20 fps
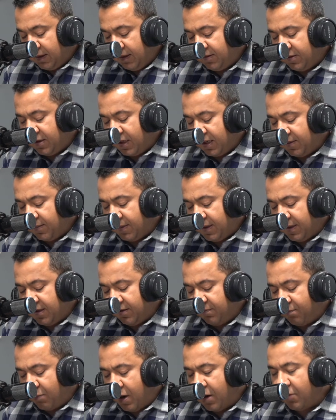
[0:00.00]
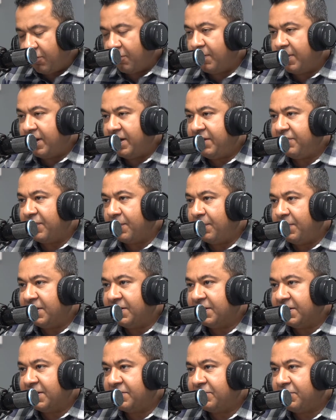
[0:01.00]
Let's talk about this borrow money for
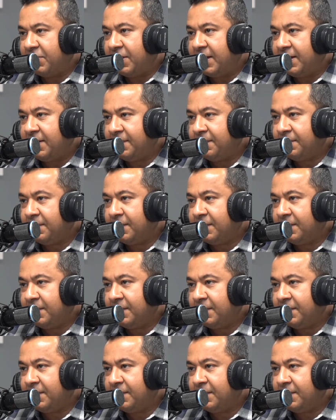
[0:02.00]
business, right?